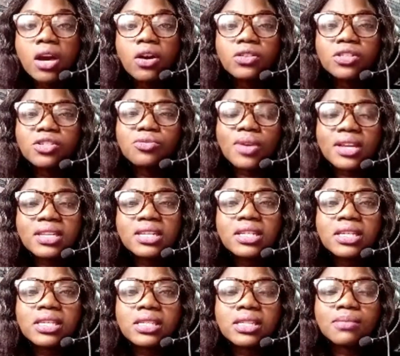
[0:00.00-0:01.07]
Content writing
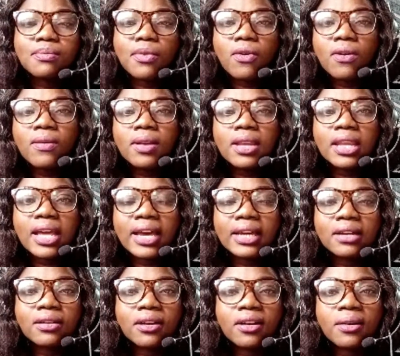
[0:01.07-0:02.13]
is more
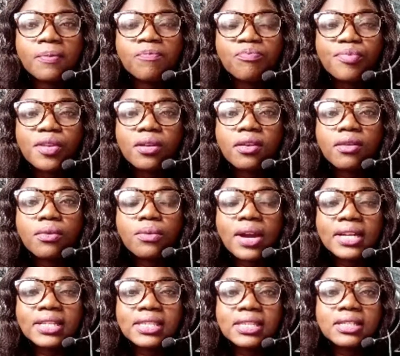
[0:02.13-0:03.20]
like
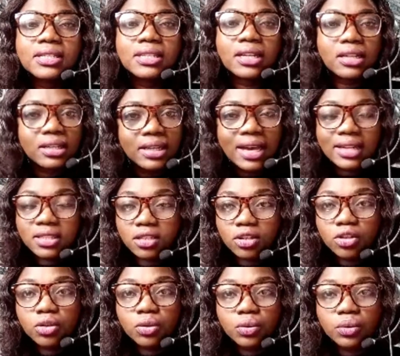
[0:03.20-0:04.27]
writing an
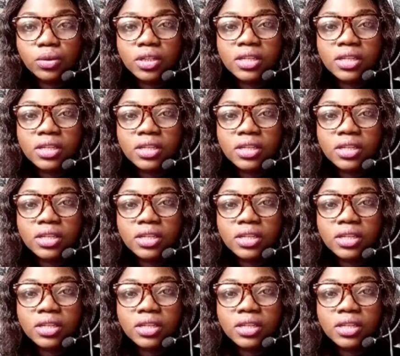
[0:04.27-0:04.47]
article.